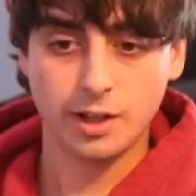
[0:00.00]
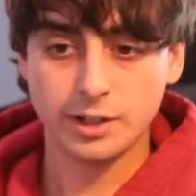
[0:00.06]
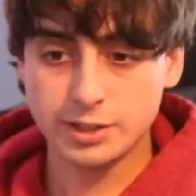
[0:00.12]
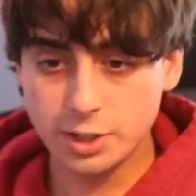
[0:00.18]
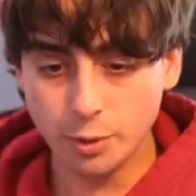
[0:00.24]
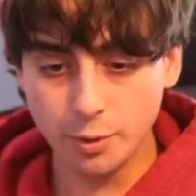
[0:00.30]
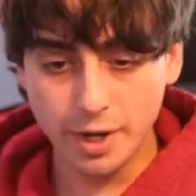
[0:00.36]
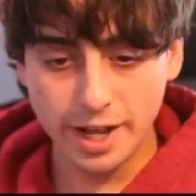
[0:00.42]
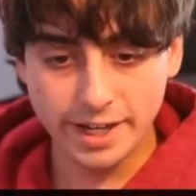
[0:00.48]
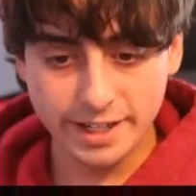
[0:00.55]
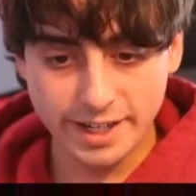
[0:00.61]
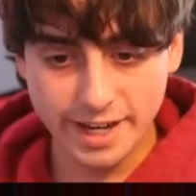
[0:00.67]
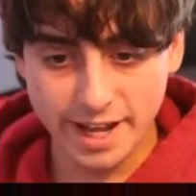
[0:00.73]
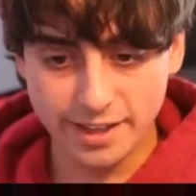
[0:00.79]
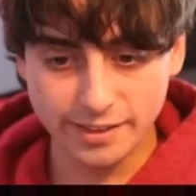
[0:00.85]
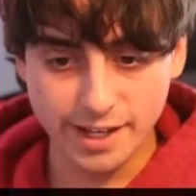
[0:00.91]
Let's go ahead
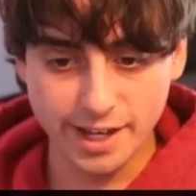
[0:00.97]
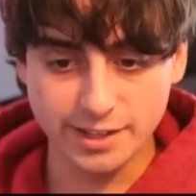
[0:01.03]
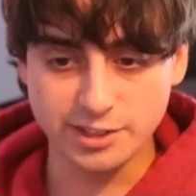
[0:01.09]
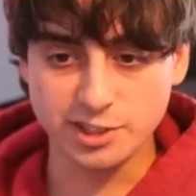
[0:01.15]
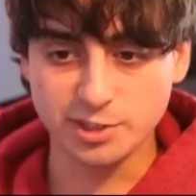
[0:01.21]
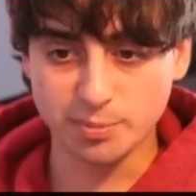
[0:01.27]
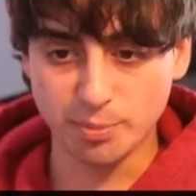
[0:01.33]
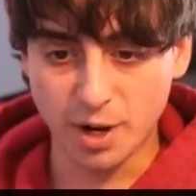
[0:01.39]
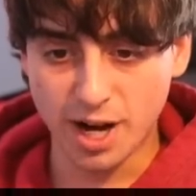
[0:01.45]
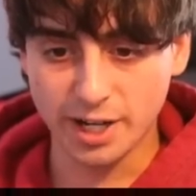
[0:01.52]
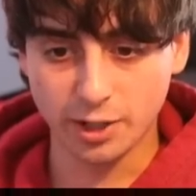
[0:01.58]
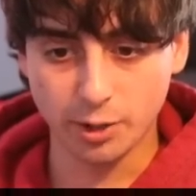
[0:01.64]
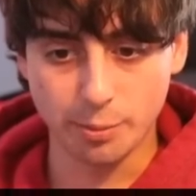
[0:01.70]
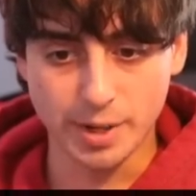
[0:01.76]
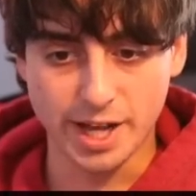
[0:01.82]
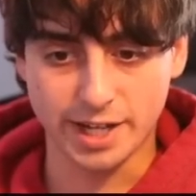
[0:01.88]
and add that
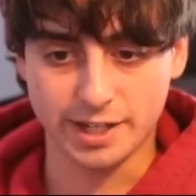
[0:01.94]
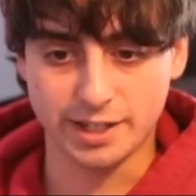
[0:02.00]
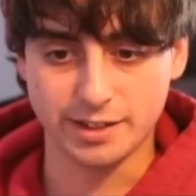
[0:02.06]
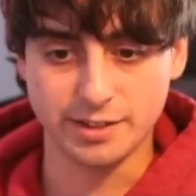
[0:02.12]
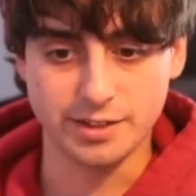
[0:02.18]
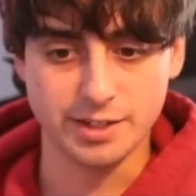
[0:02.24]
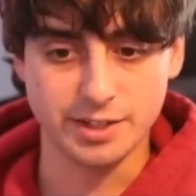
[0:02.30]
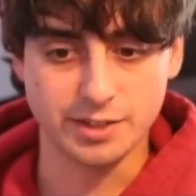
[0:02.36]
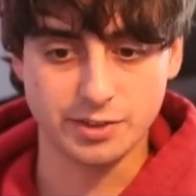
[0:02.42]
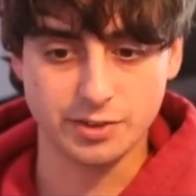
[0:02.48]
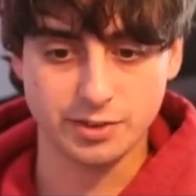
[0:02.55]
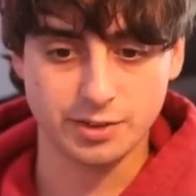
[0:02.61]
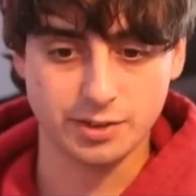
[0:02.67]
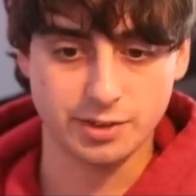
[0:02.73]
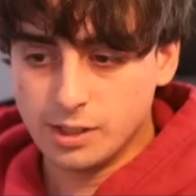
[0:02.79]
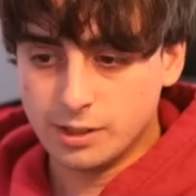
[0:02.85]
smile back into this.